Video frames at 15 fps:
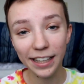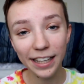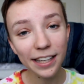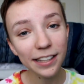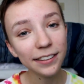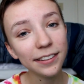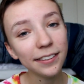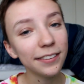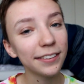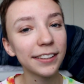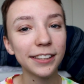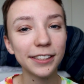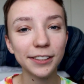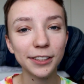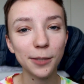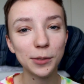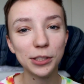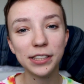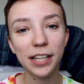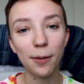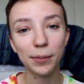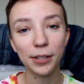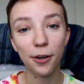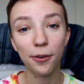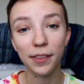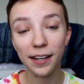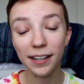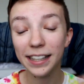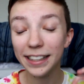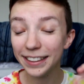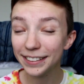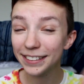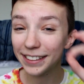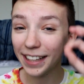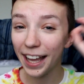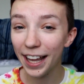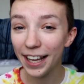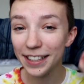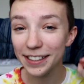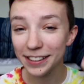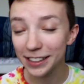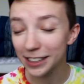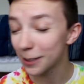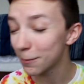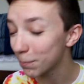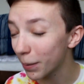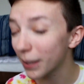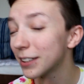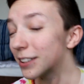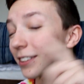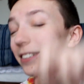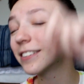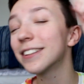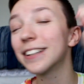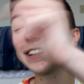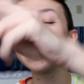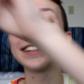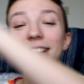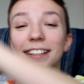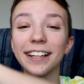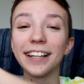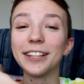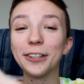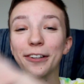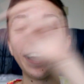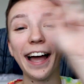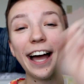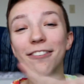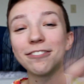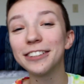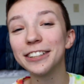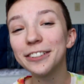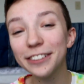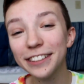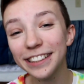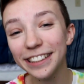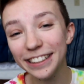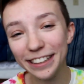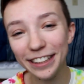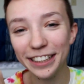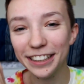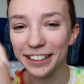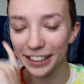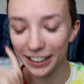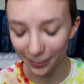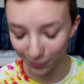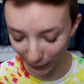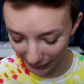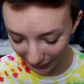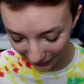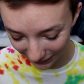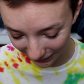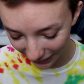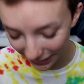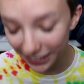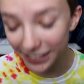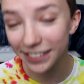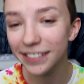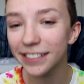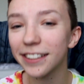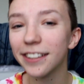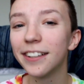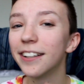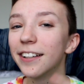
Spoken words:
In the description down below, there is a special link, and you have to use this link because it is